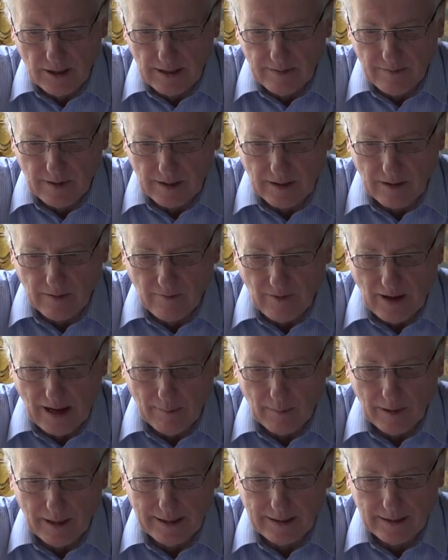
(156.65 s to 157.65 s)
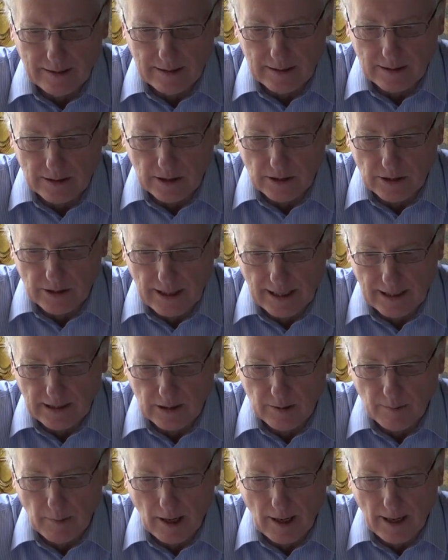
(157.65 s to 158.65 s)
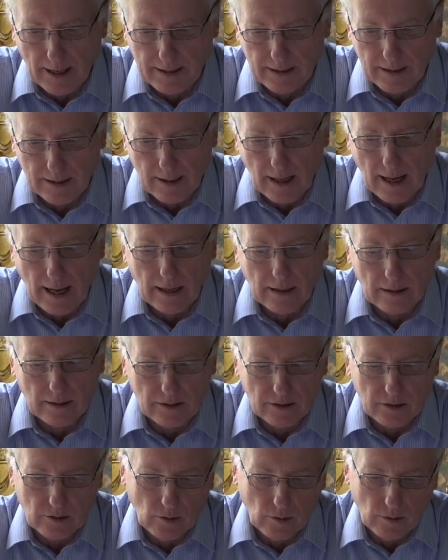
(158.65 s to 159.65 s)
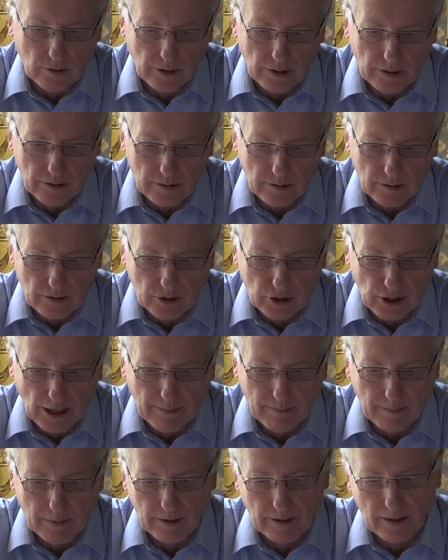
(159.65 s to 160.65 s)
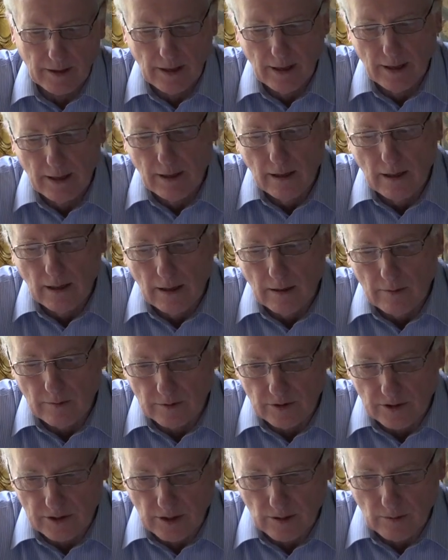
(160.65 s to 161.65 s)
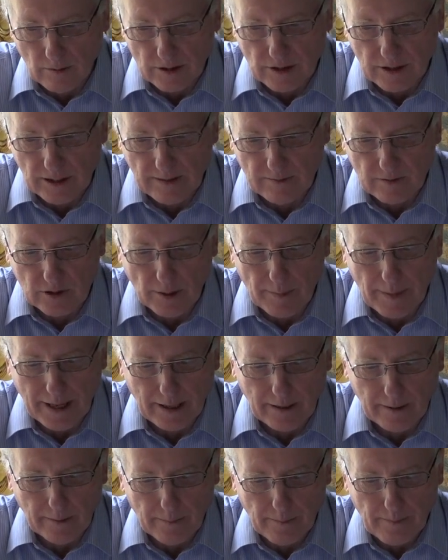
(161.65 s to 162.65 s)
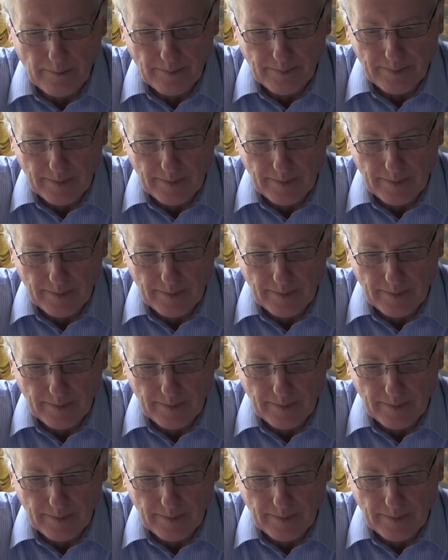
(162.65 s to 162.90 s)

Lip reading: leaving the family and its estates behind in Ireland, although Chapman still received some income.